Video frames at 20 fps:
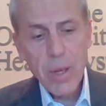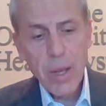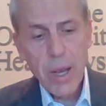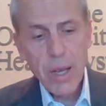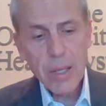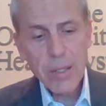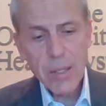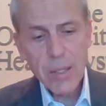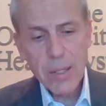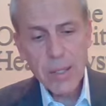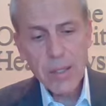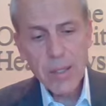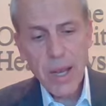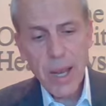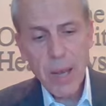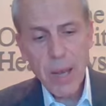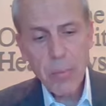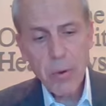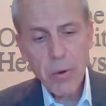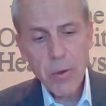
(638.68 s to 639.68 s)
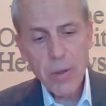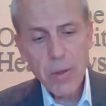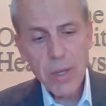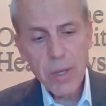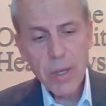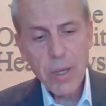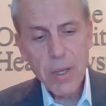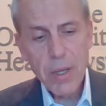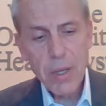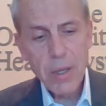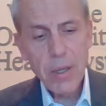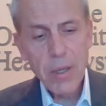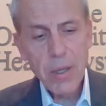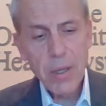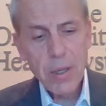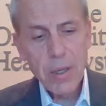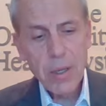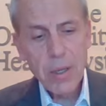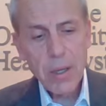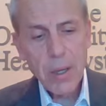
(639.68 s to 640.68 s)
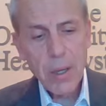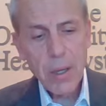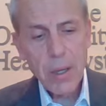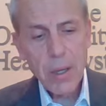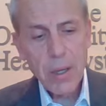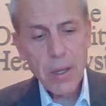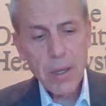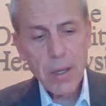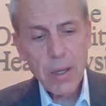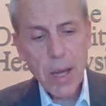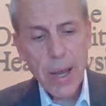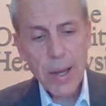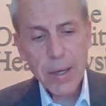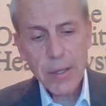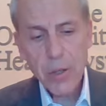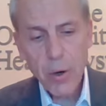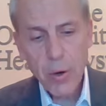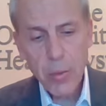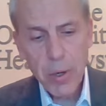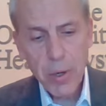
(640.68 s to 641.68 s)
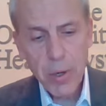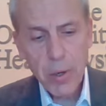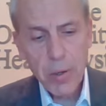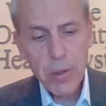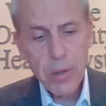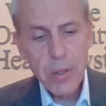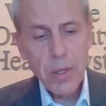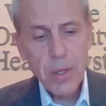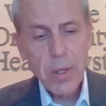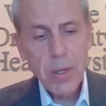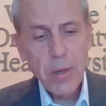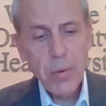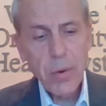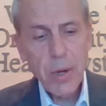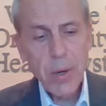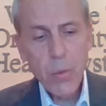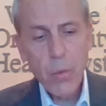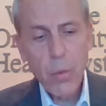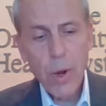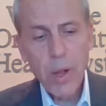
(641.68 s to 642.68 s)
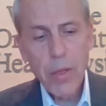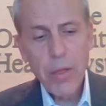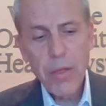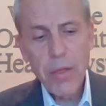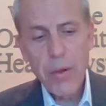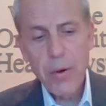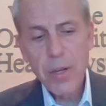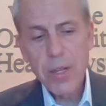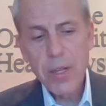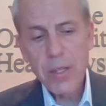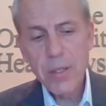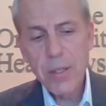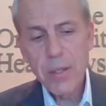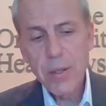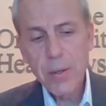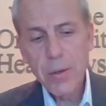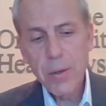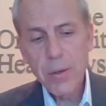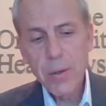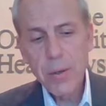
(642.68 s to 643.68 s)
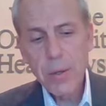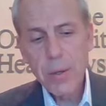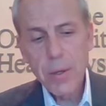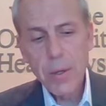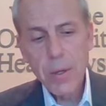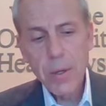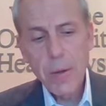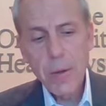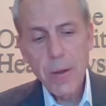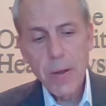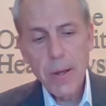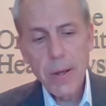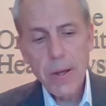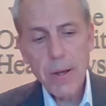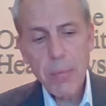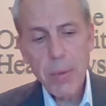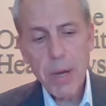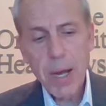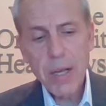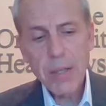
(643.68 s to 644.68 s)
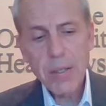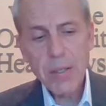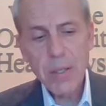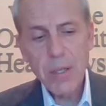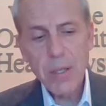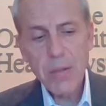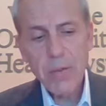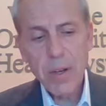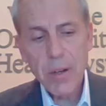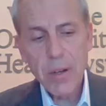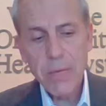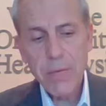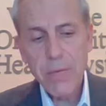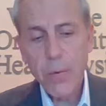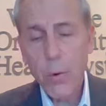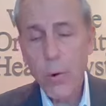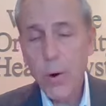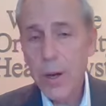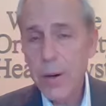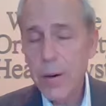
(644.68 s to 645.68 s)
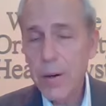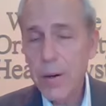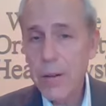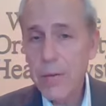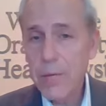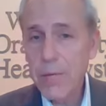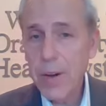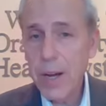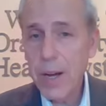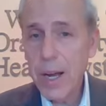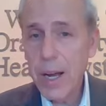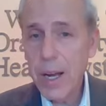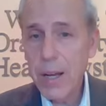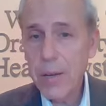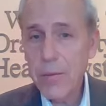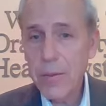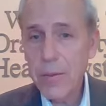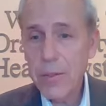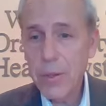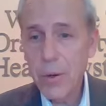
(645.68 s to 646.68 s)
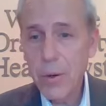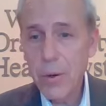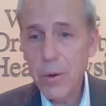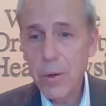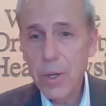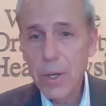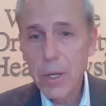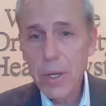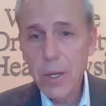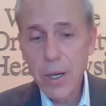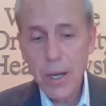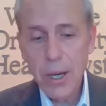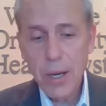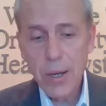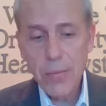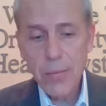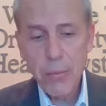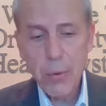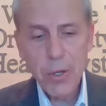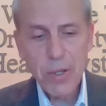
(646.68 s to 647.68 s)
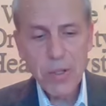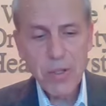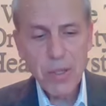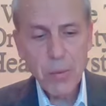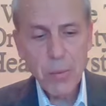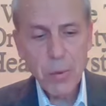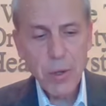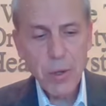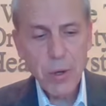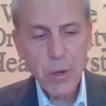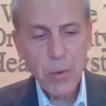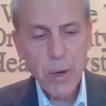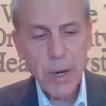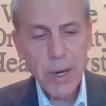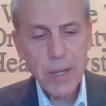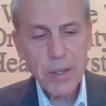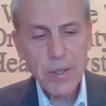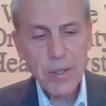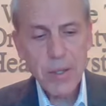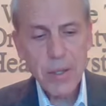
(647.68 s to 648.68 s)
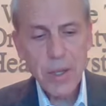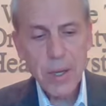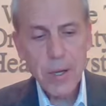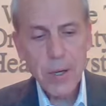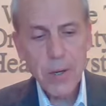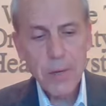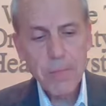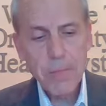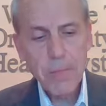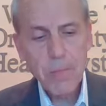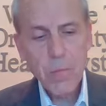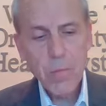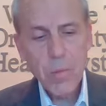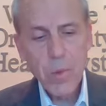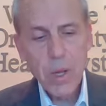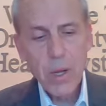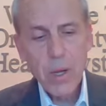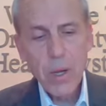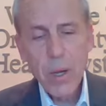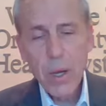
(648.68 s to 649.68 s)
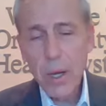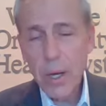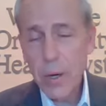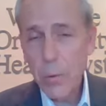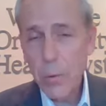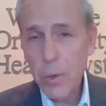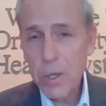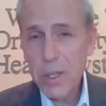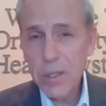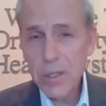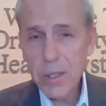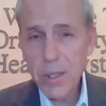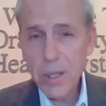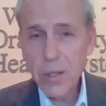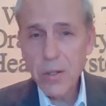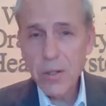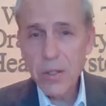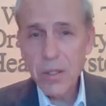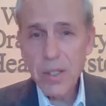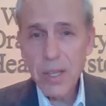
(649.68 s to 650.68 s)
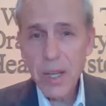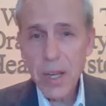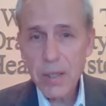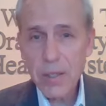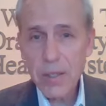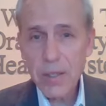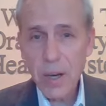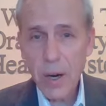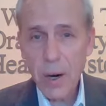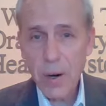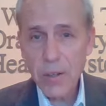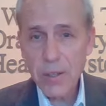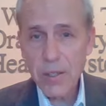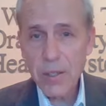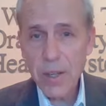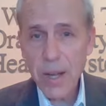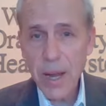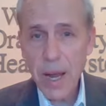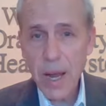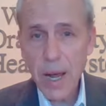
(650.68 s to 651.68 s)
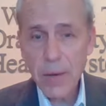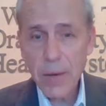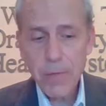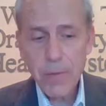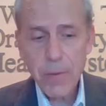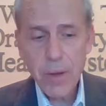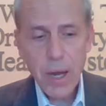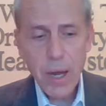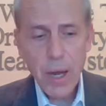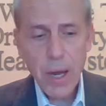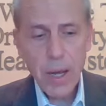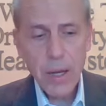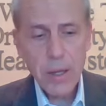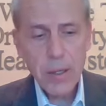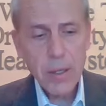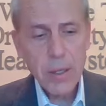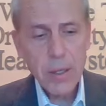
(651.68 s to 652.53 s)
As an example, in October, we had 132 positive of 405. So pretty similar rates there. We continue to test our staff at